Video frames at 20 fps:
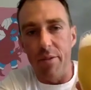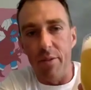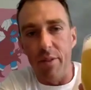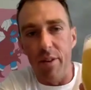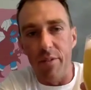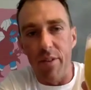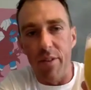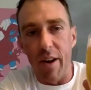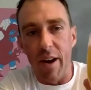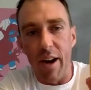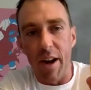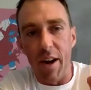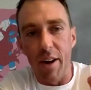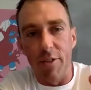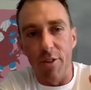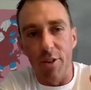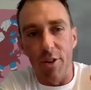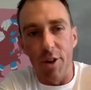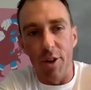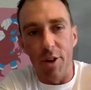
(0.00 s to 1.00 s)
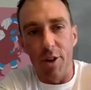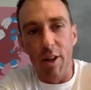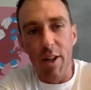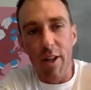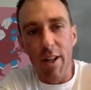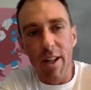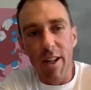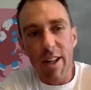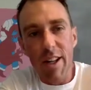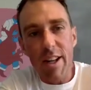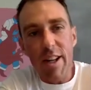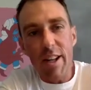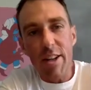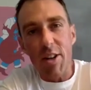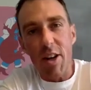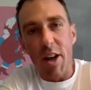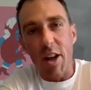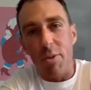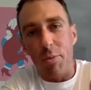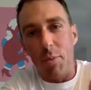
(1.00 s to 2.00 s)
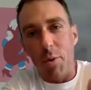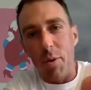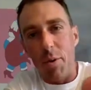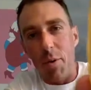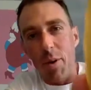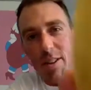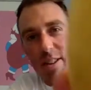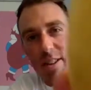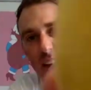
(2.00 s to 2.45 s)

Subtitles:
with very little. Cheers. What's